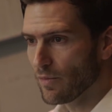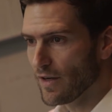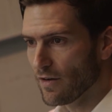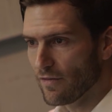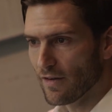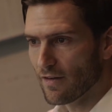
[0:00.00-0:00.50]

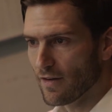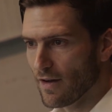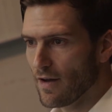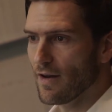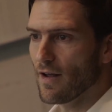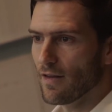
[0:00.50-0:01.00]
benefits
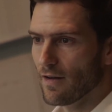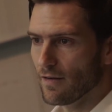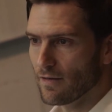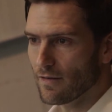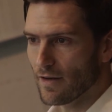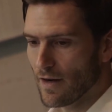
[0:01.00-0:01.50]
and other
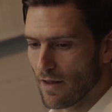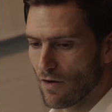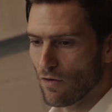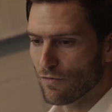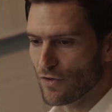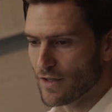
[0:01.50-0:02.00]

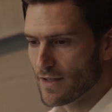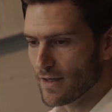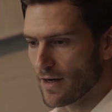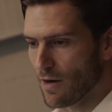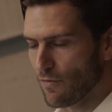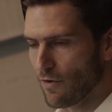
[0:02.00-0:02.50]
offshoots that
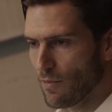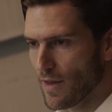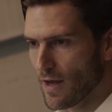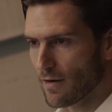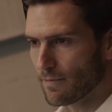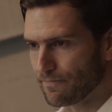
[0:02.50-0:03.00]
come from that.